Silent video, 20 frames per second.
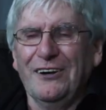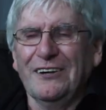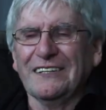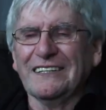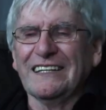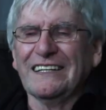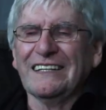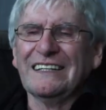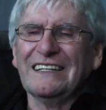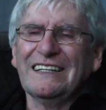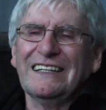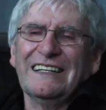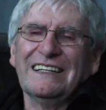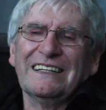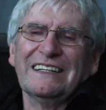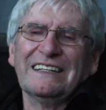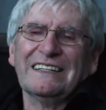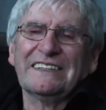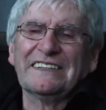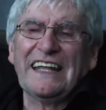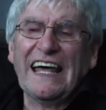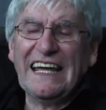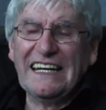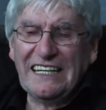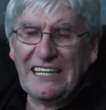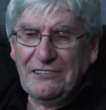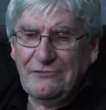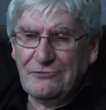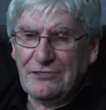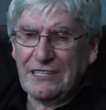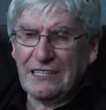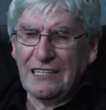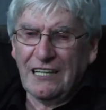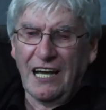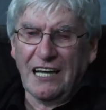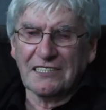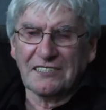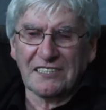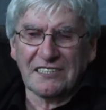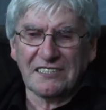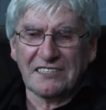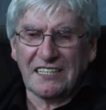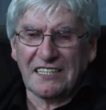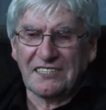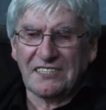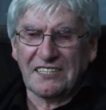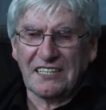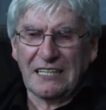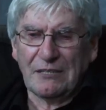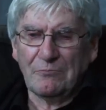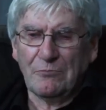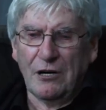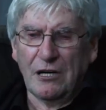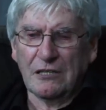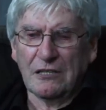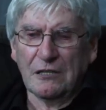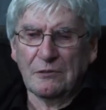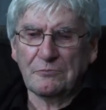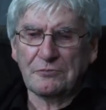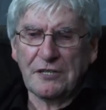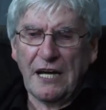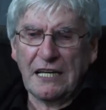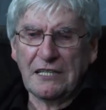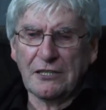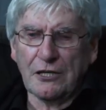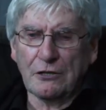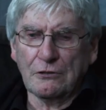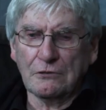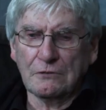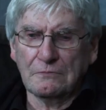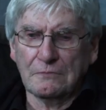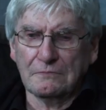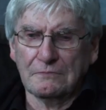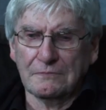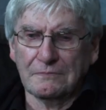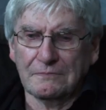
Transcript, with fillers: on? And then he realizes he's seeing Marlon Brando.